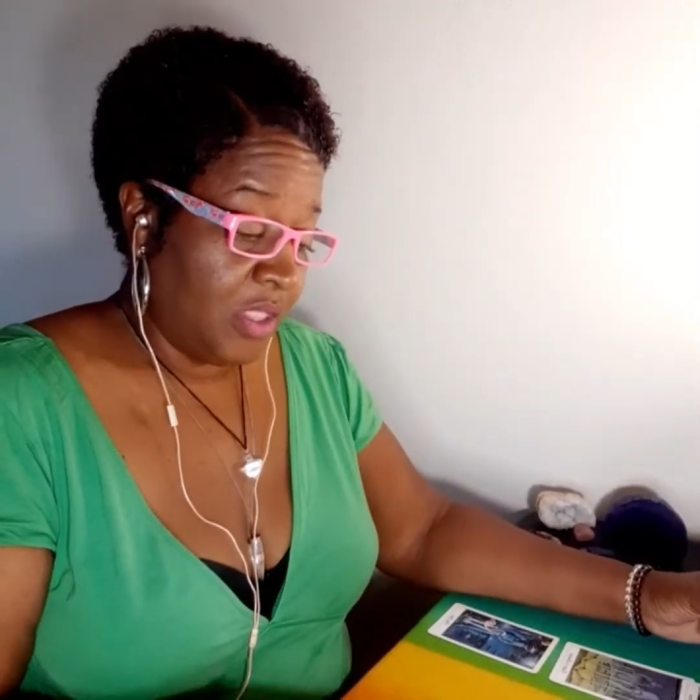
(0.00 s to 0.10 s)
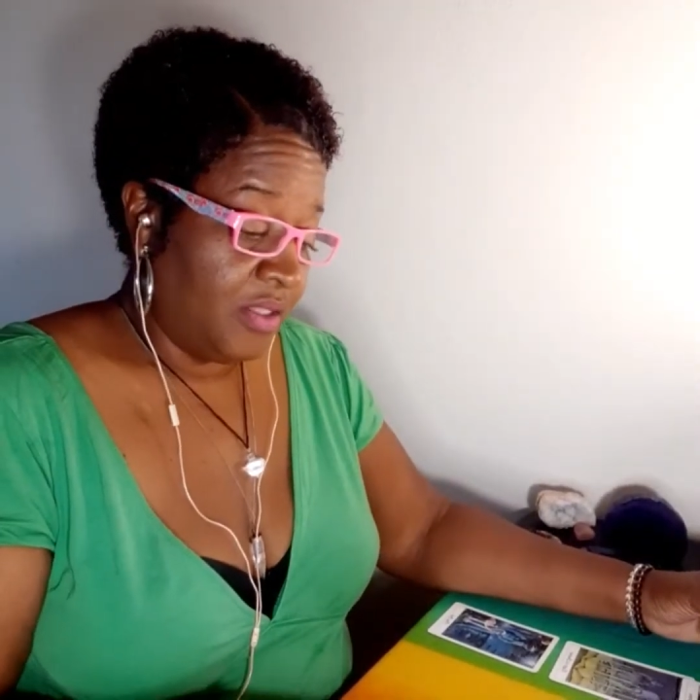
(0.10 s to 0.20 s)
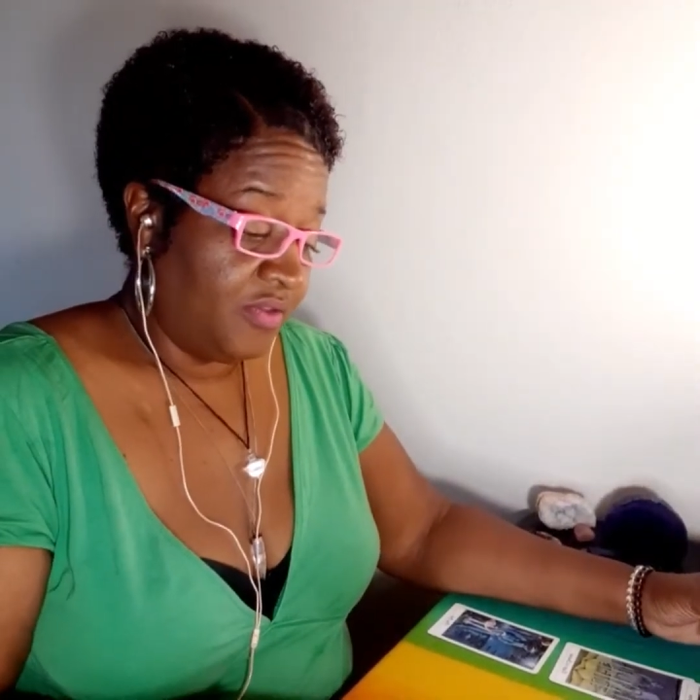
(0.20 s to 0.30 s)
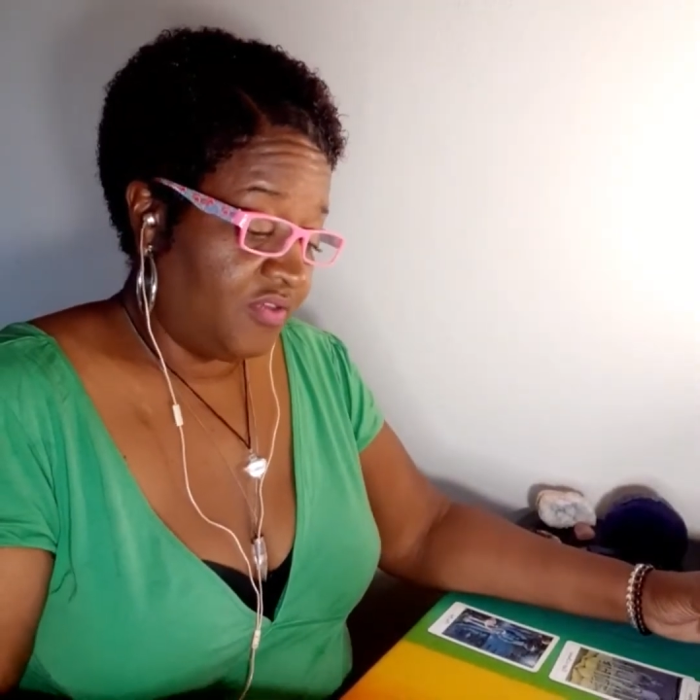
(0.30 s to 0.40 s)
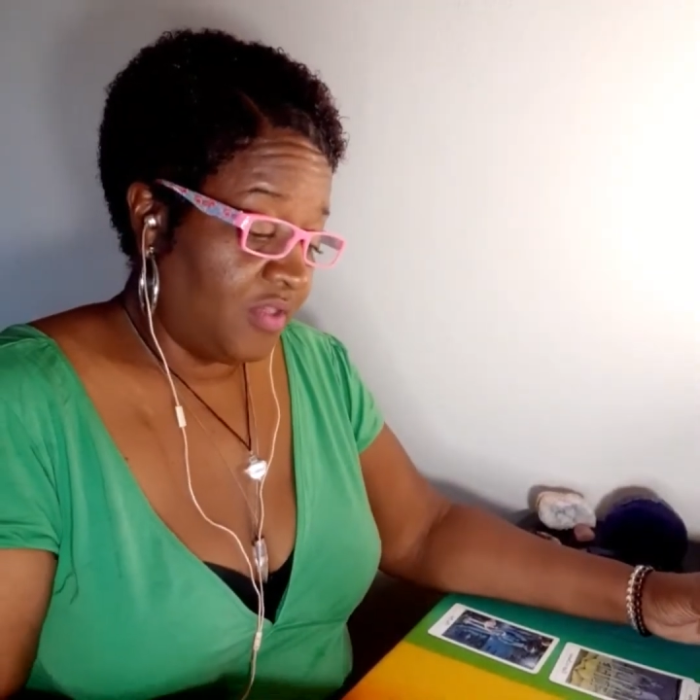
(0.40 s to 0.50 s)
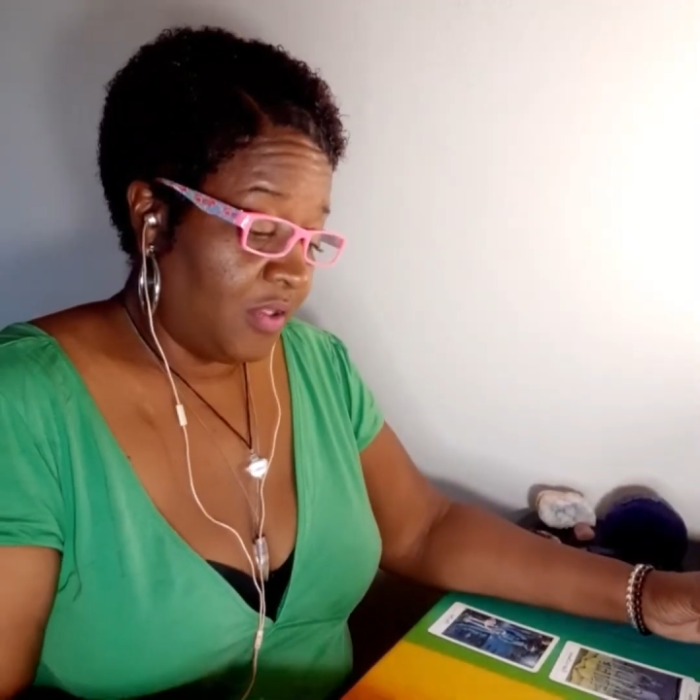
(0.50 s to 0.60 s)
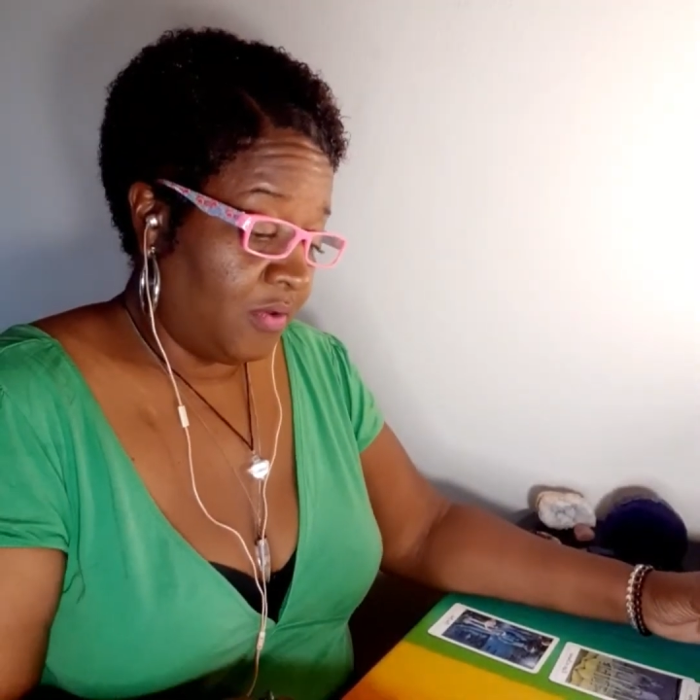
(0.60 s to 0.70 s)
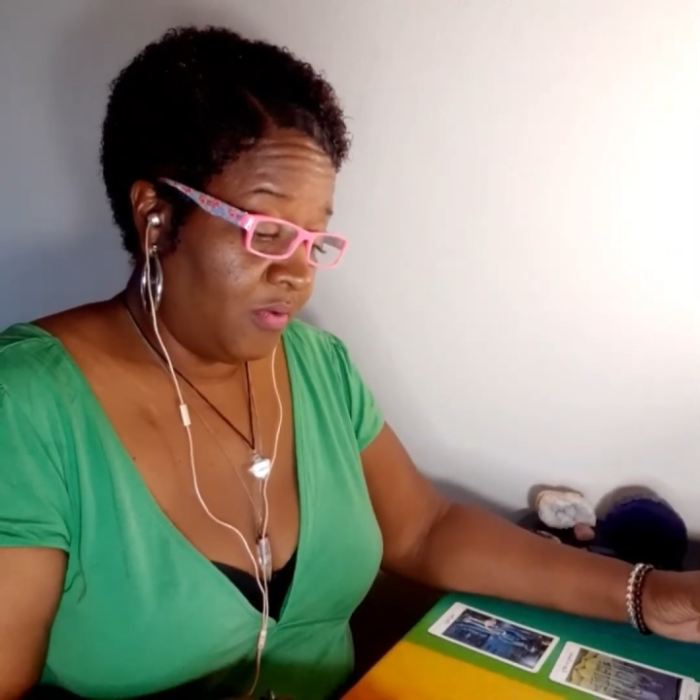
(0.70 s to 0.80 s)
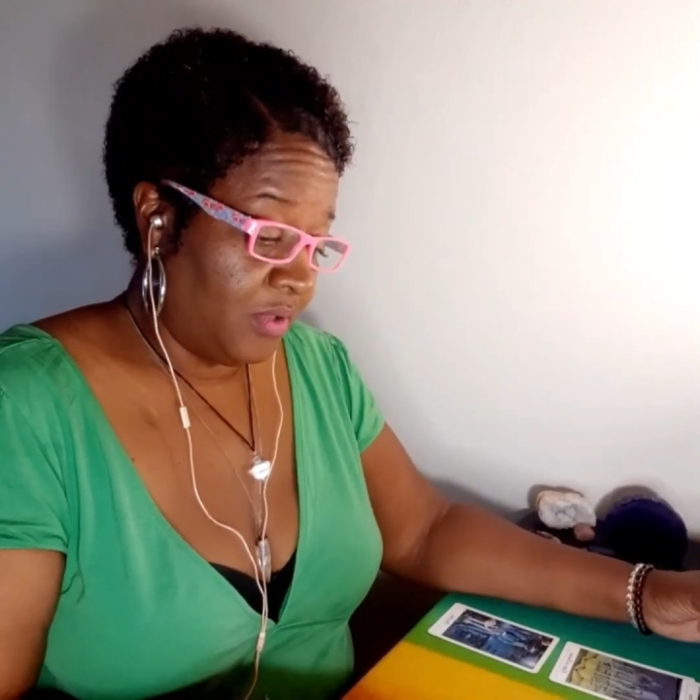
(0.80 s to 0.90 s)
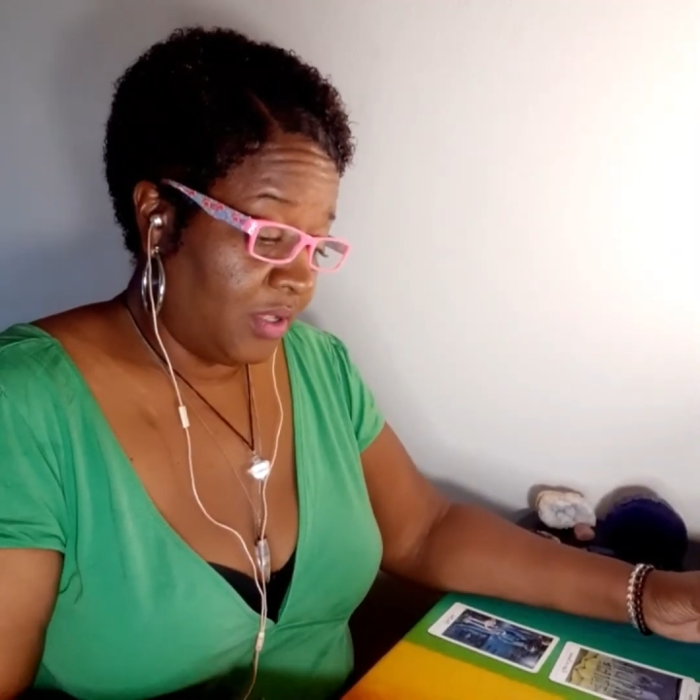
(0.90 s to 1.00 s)

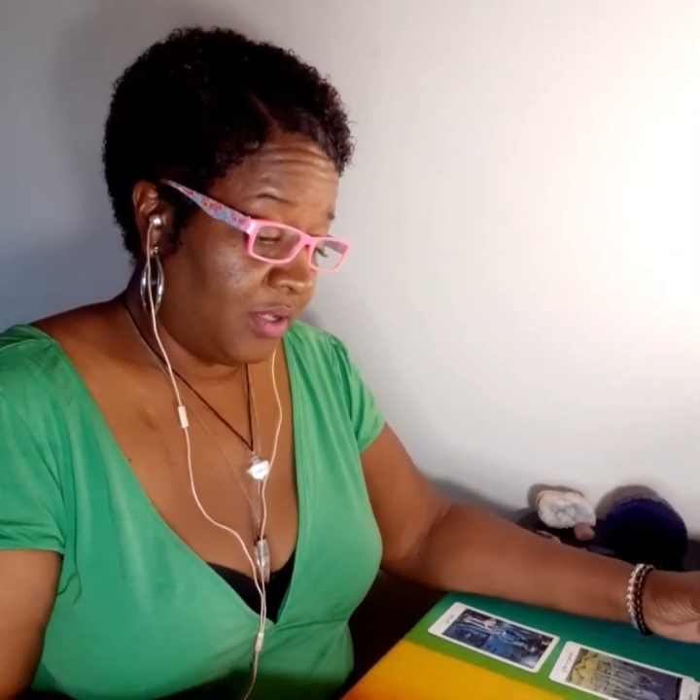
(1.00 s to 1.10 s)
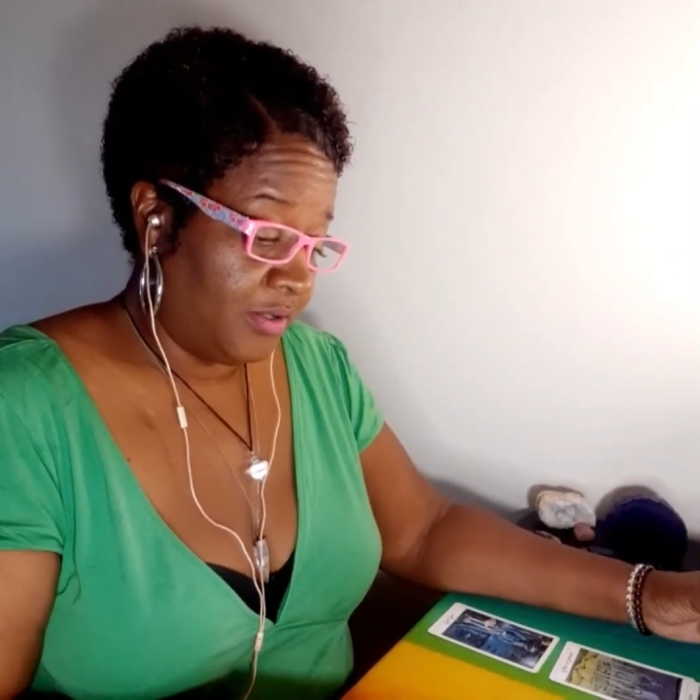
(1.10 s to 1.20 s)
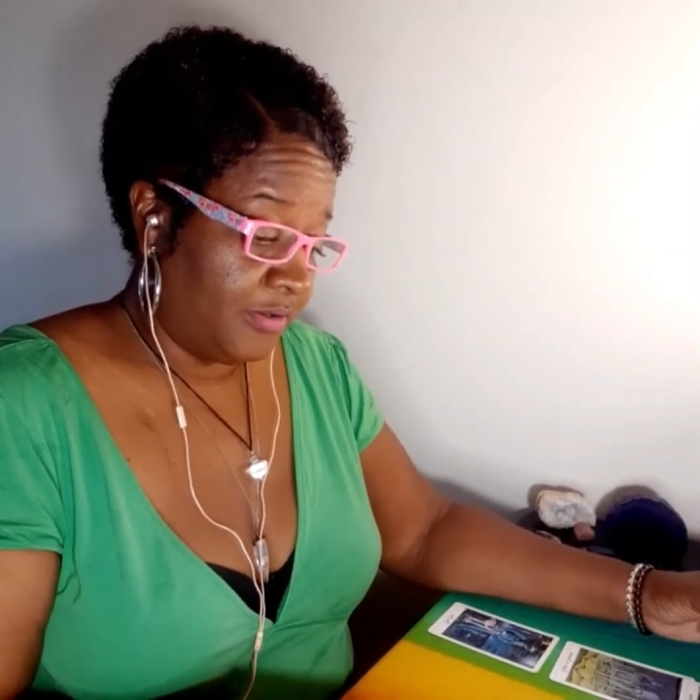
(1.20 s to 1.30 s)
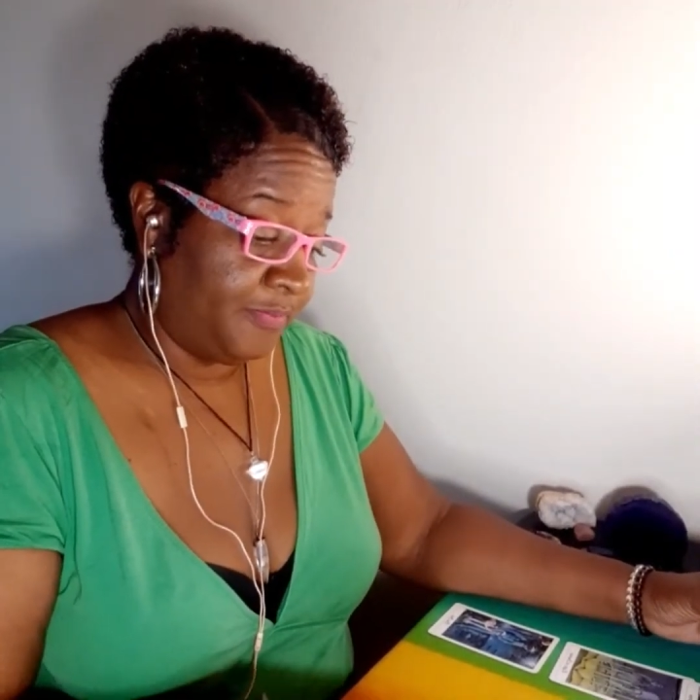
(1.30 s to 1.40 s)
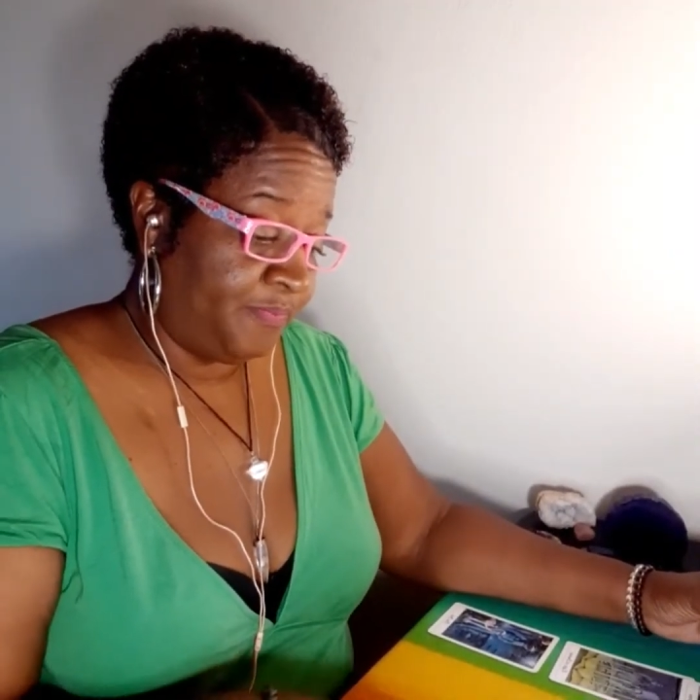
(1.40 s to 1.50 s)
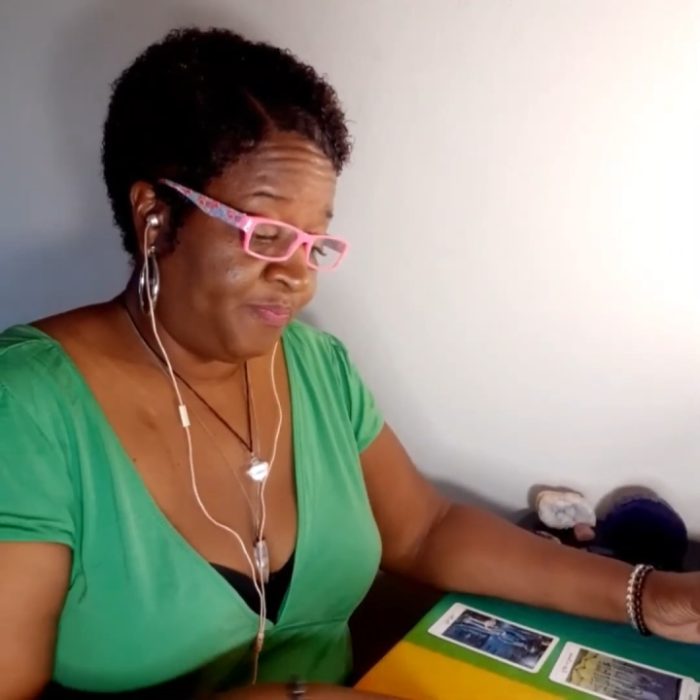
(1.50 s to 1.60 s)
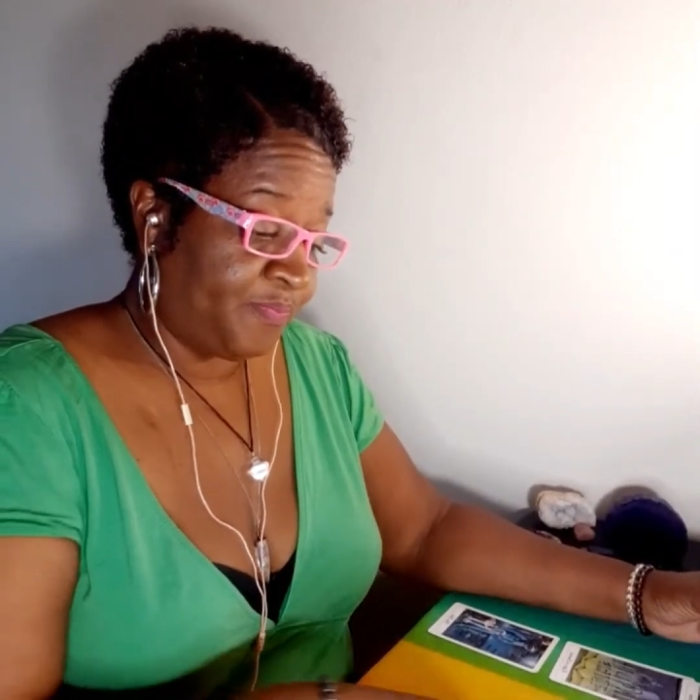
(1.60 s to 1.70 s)
So,